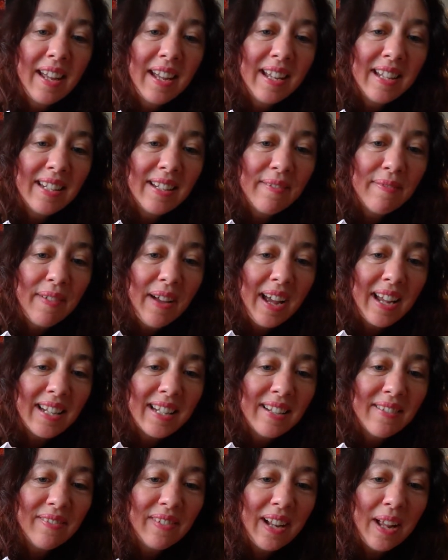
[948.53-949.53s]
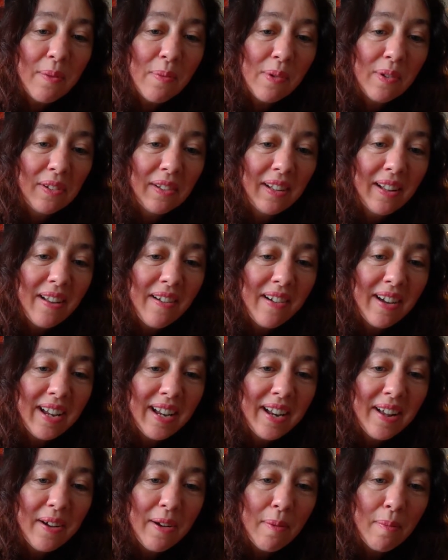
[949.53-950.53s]
So effectively will
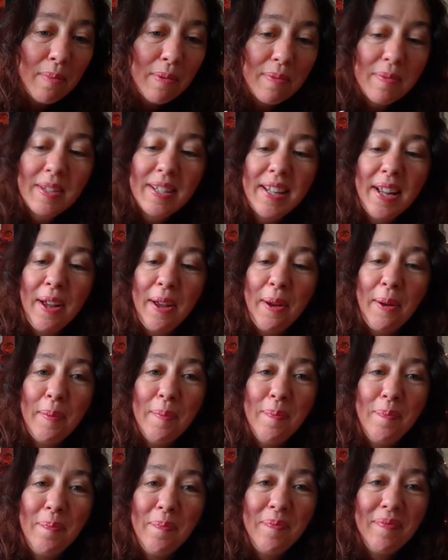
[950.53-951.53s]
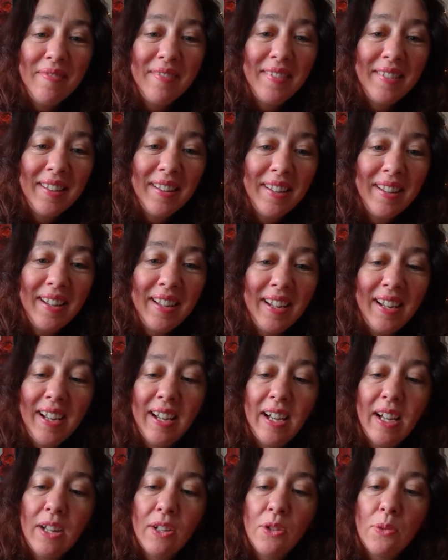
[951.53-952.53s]
line up. So
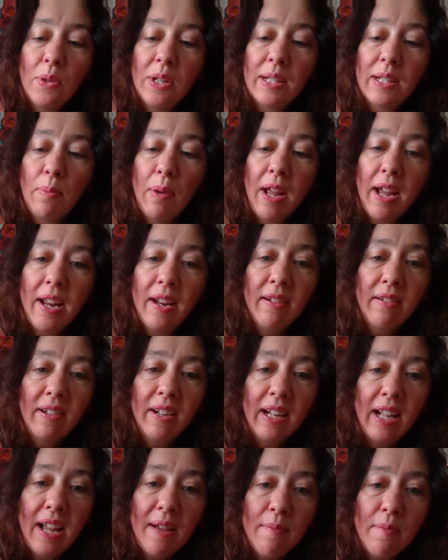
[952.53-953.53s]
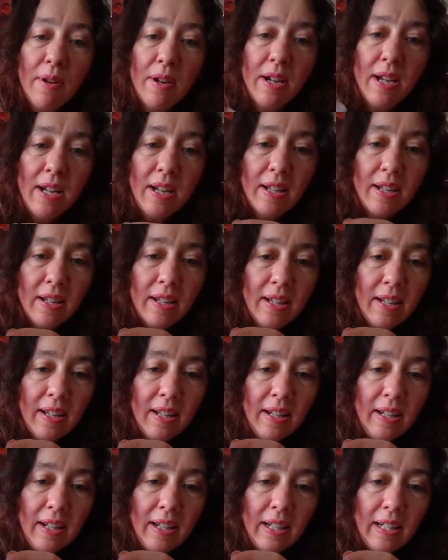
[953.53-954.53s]
how to explain? I'm going to get my
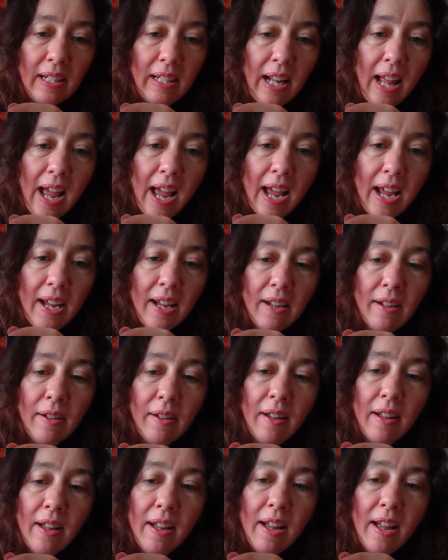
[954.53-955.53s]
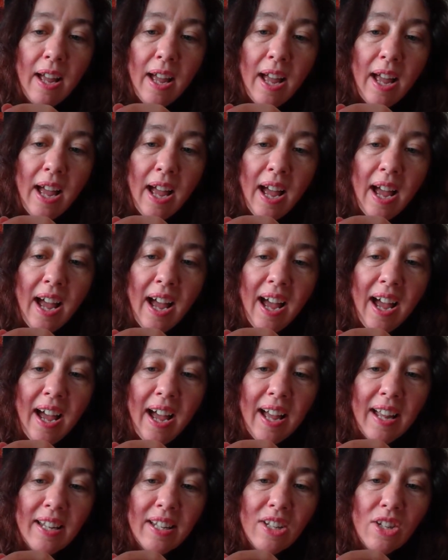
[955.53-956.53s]
little egg,
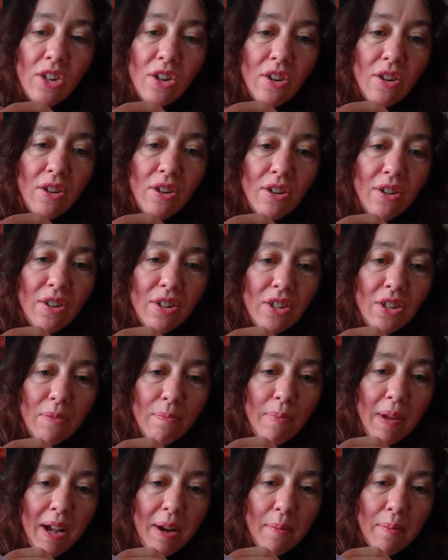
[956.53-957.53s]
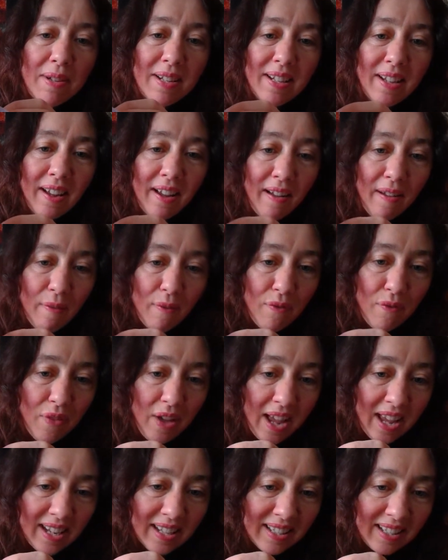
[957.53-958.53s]
and you should be able to
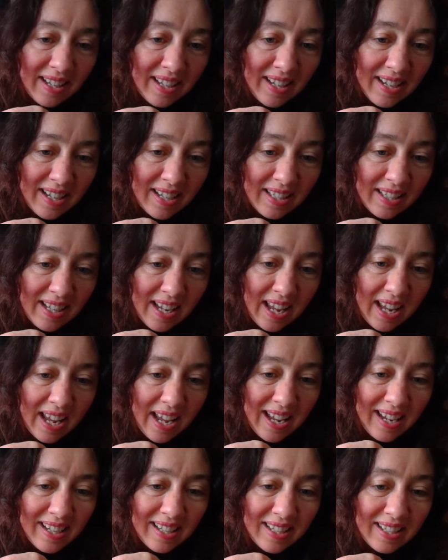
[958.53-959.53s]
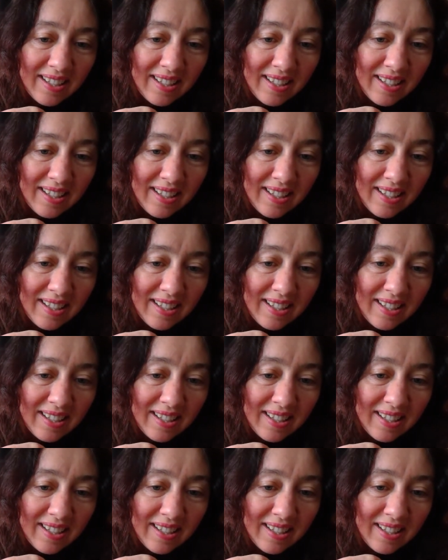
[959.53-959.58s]
fit, can you see, each